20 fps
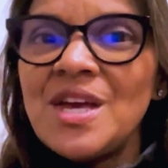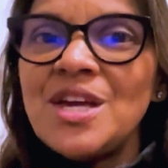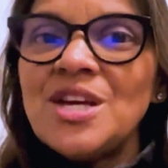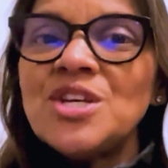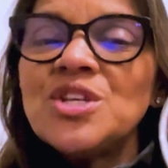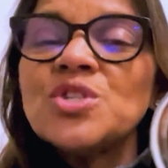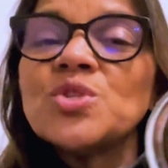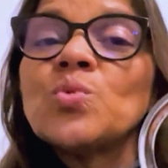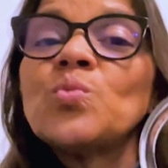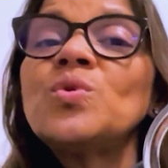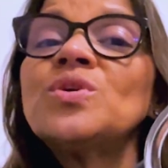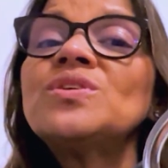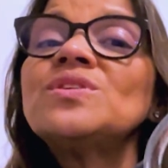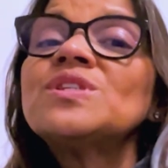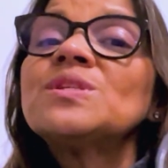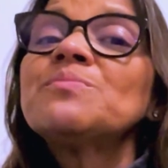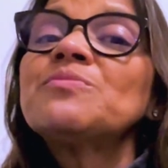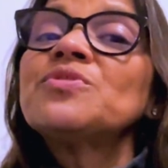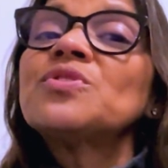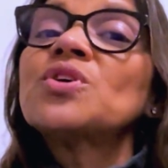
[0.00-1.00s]
So what are
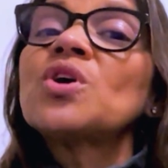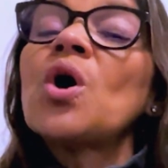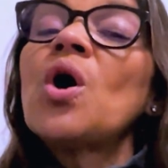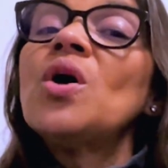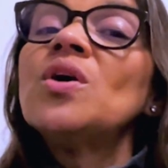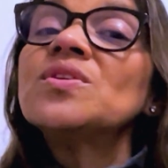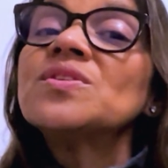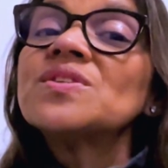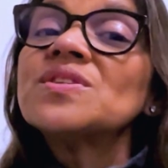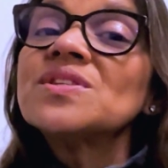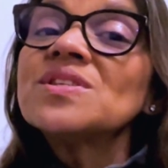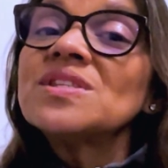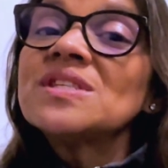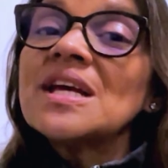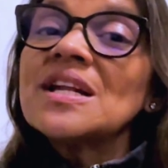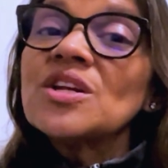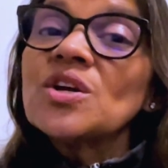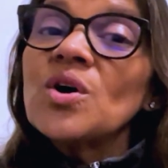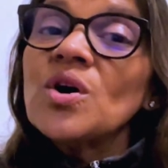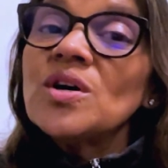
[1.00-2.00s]
some of the causes
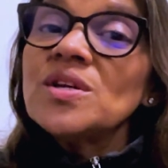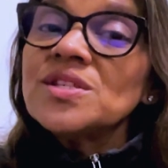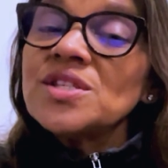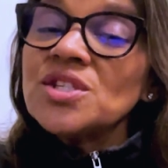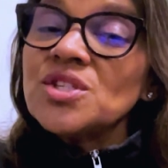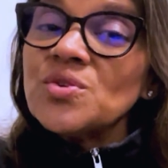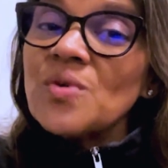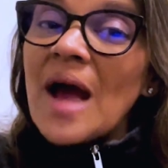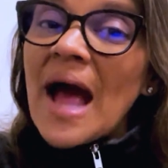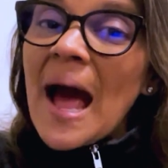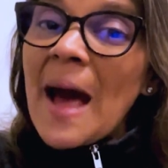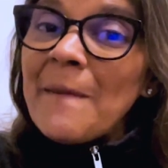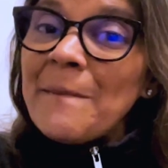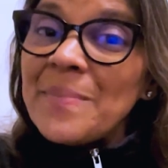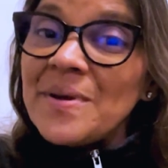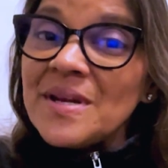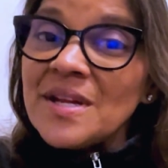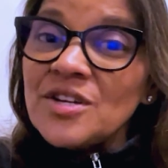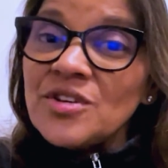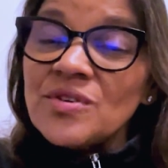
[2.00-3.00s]
that cause it to happen
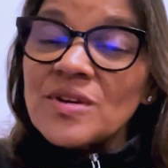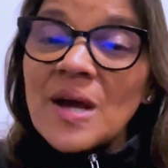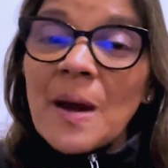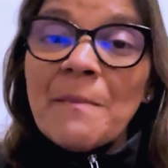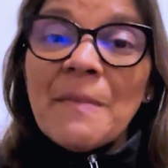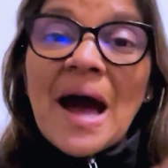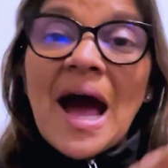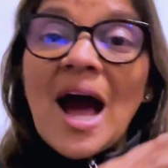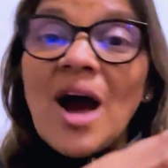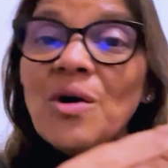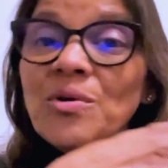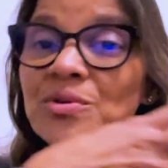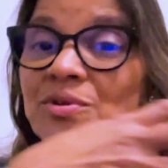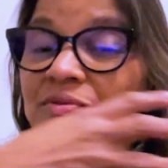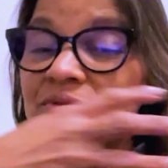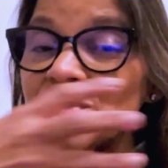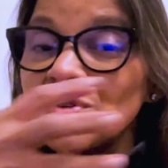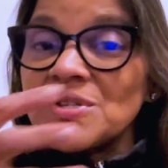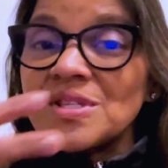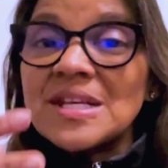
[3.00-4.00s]
and to come out of
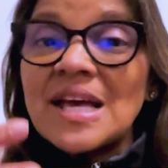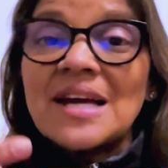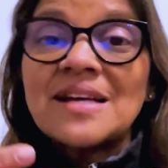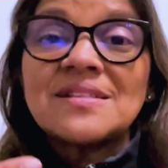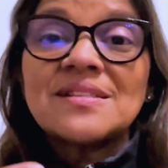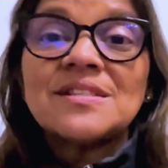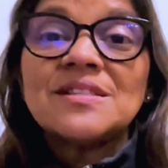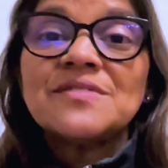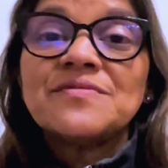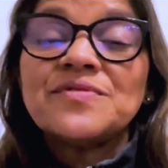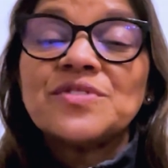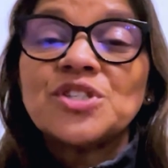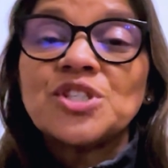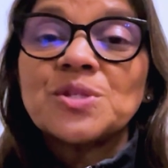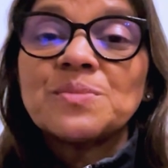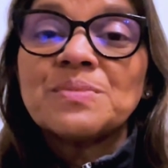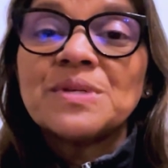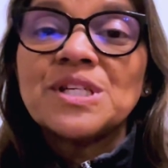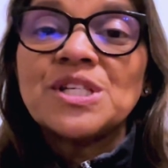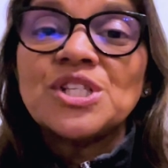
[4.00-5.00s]
those sacs in the first
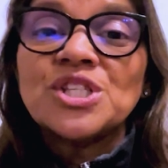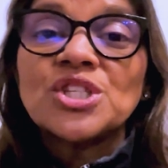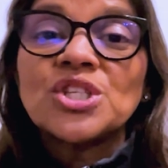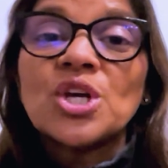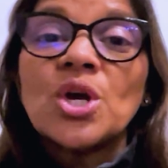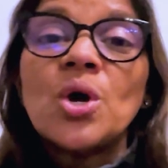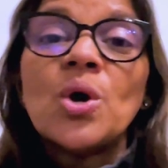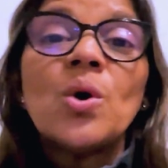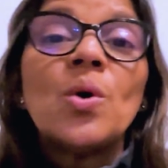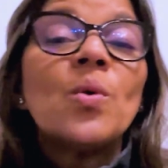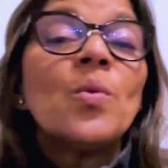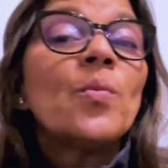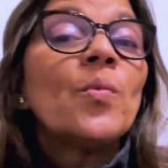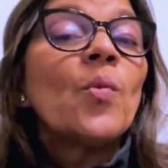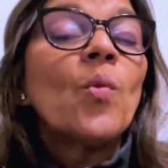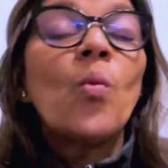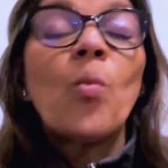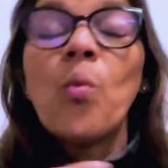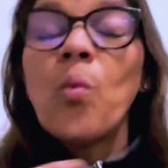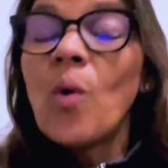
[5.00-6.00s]
place?
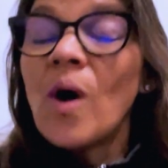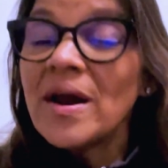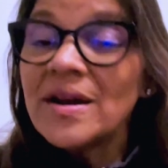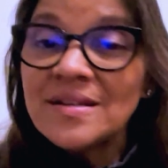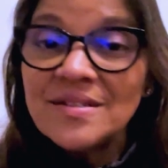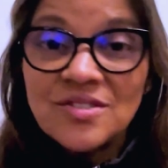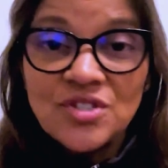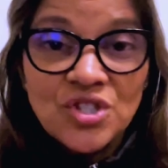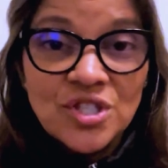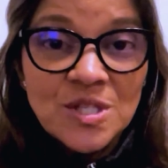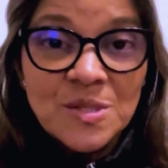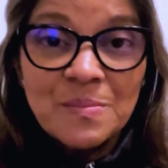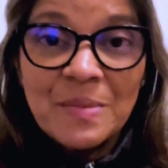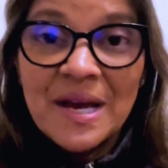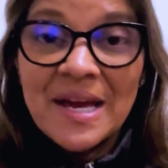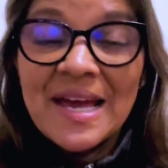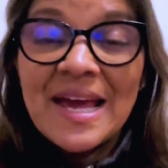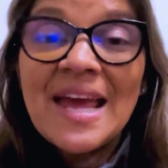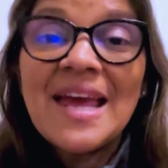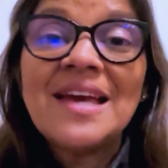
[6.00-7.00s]
One is just by
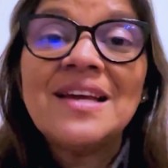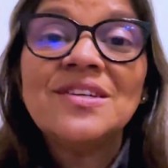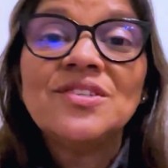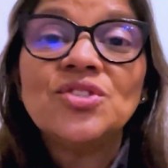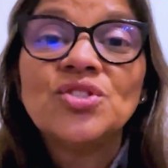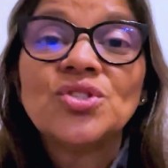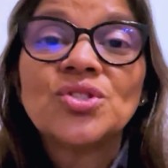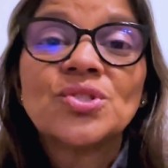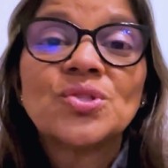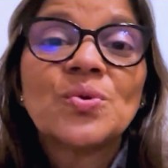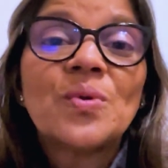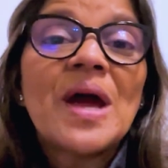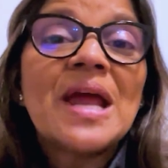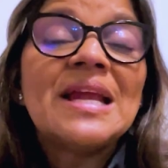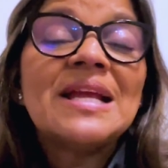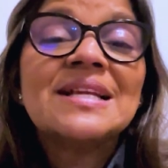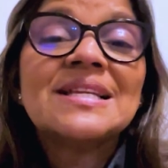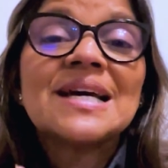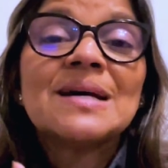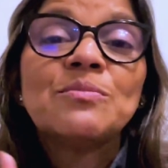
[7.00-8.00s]
age. So
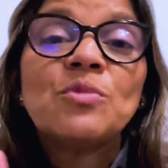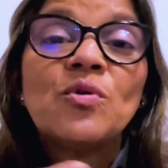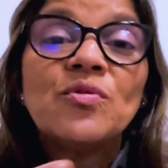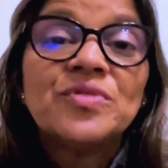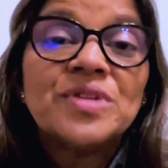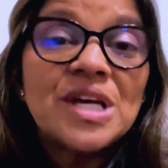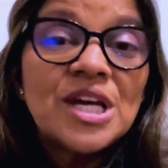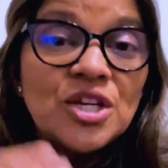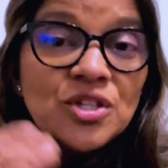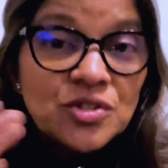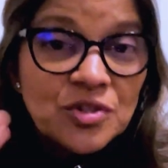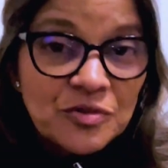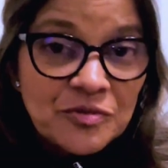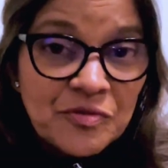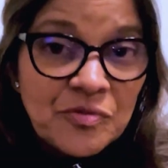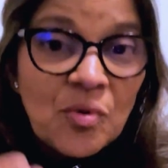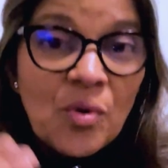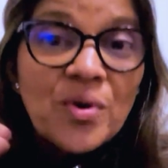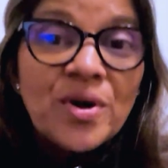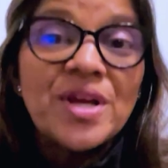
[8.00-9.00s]
anytime over the age of
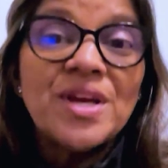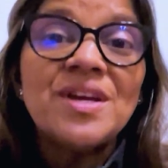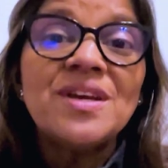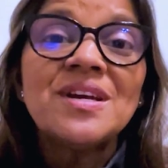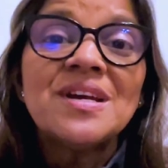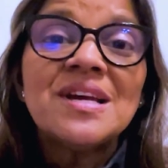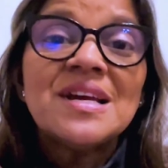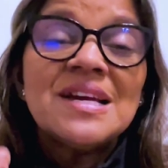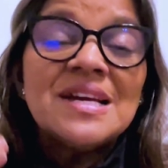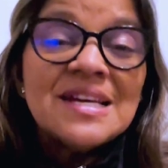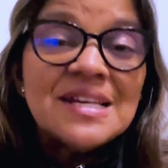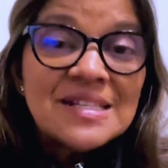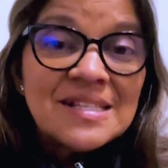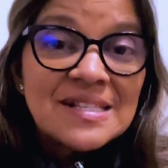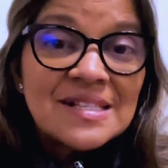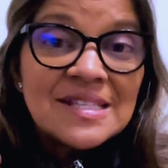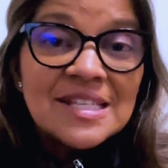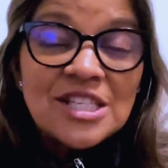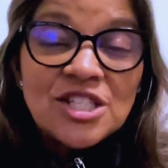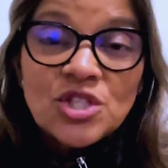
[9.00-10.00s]
40, it's
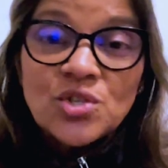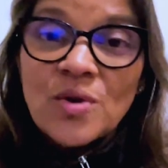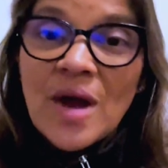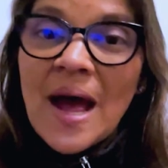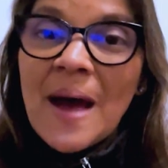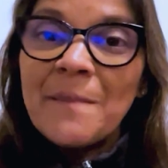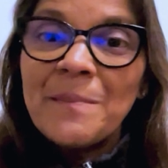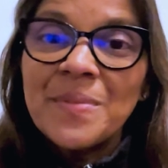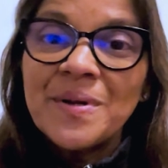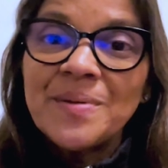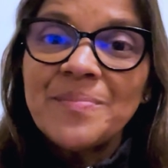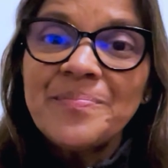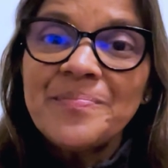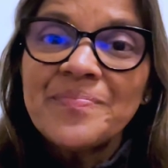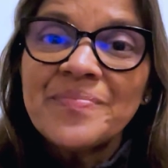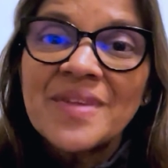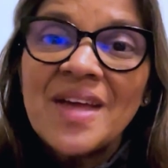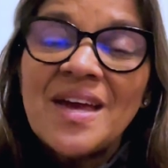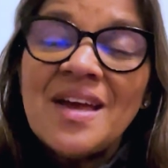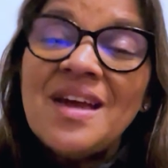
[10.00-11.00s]
seen to happen.
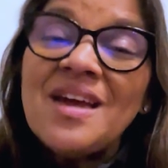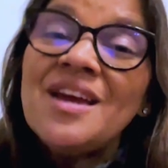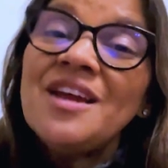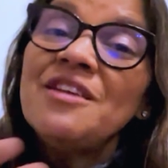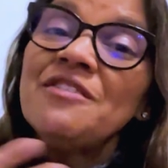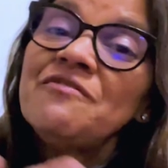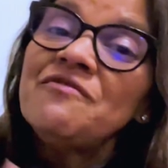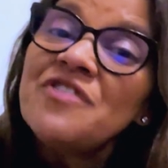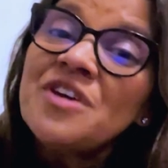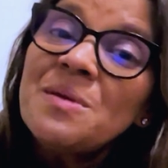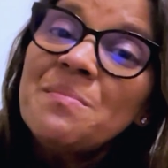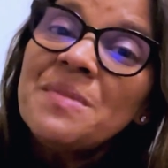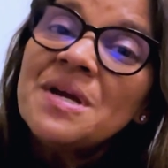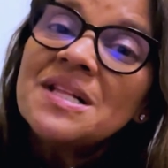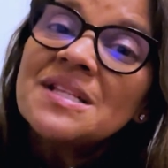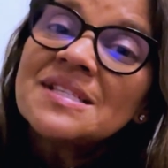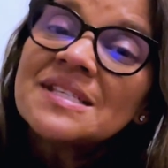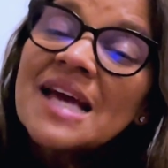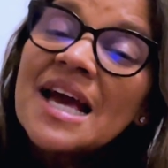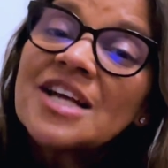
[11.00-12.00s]
In
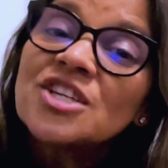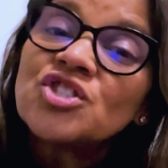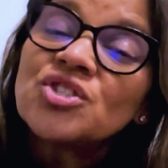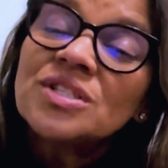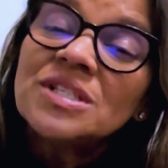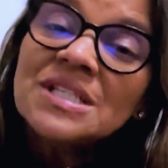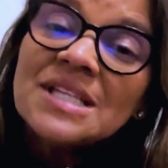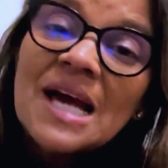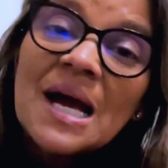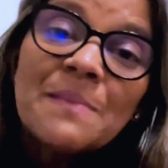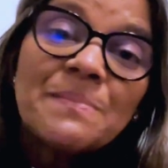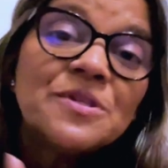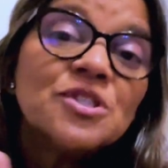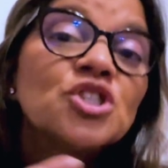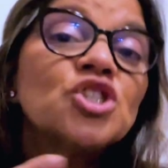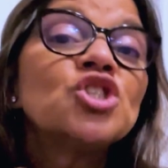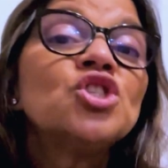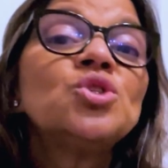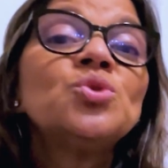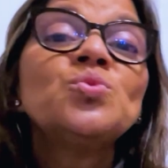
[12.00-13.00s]
females, actually it
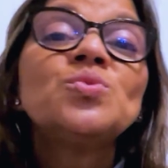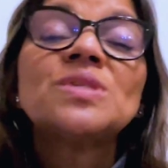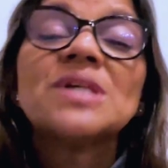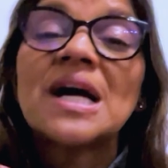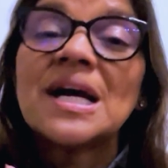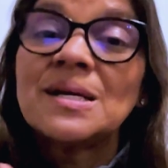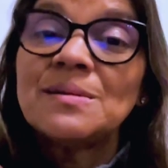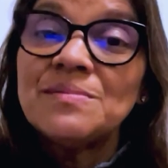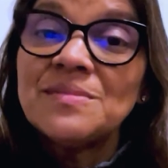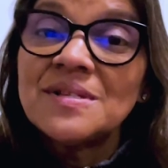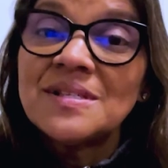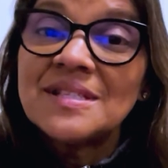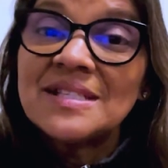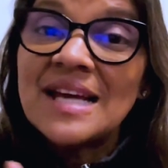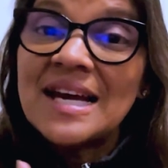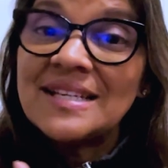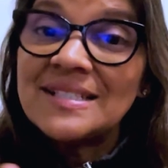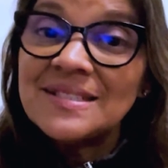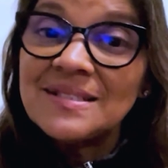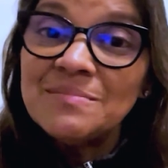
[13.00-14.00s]
happens 2 times
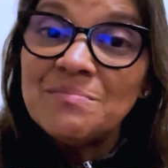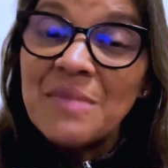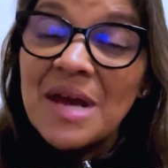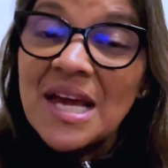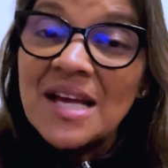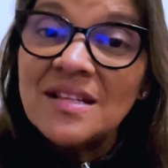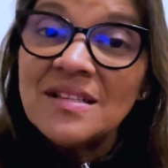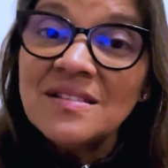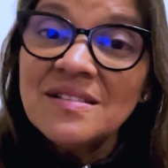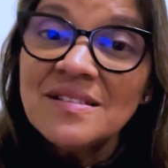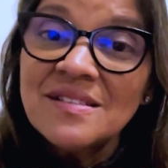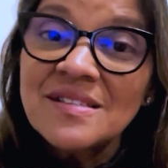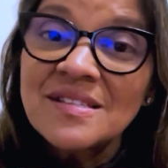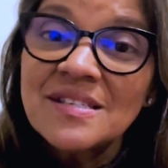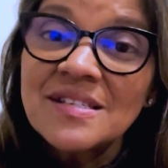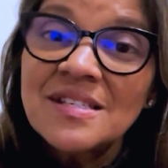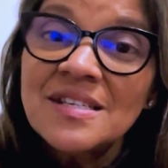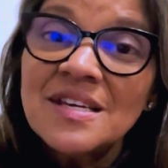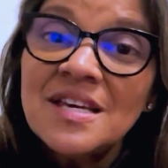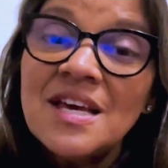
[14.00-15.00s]
that in males.
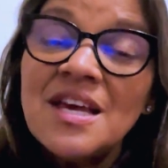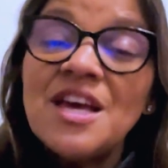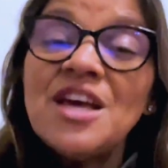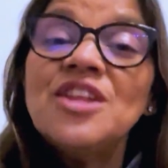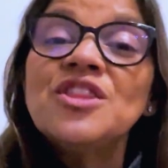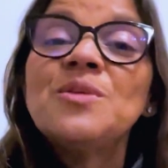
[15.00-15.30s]
In the